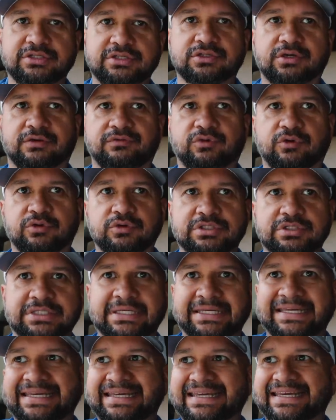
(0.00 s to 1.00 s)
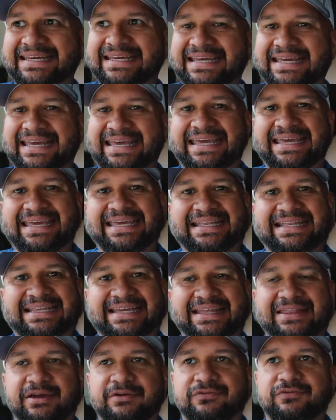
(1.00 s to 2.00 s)
disc golf course, and
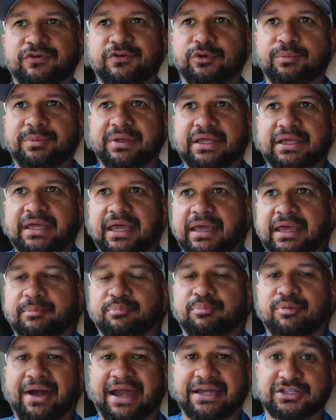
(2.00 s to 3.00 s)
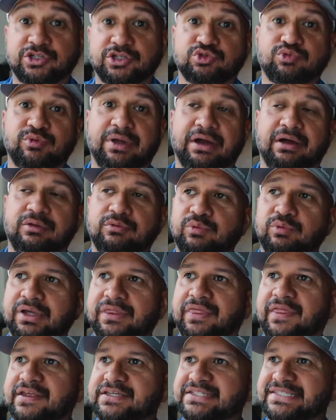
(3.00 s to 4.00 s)
uh, they're filming a practice round
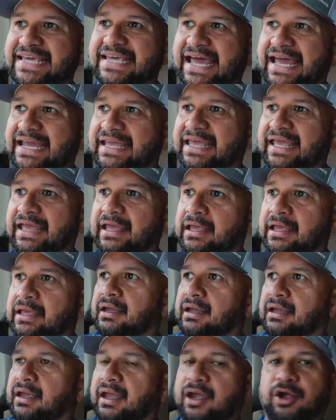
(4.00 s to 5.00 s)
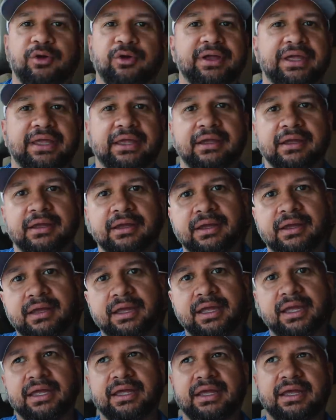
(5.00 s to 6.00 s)
with Zach, Eric,
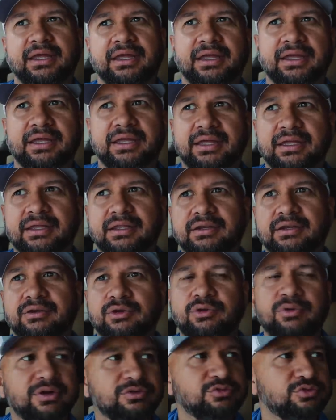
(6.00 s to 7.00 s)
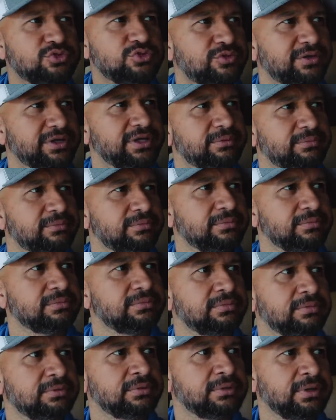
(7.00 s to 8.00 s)
and who else was joining him?
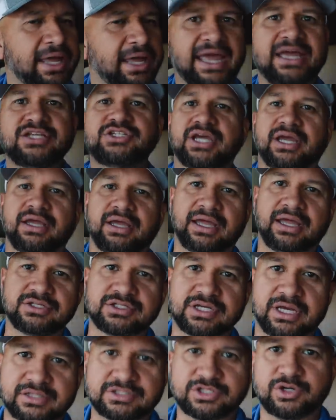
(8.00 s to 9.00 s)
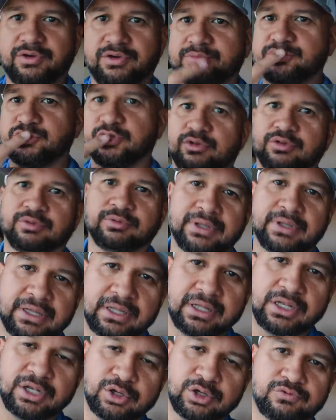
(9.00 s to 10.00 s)
AJ. AJ, AJ is joining, so
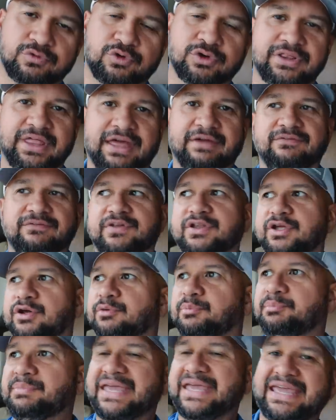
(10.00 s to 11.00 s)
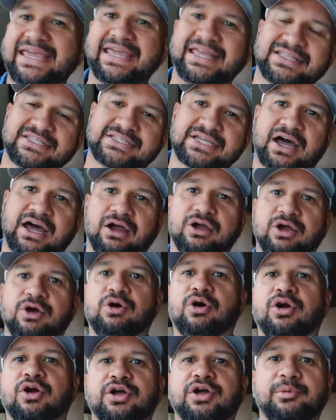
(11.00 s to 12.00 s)
look forward to that video. Me and
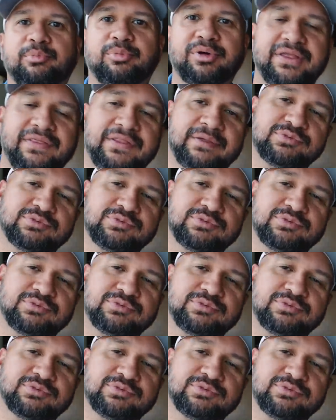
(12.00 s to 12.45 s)
Taco are gonna bring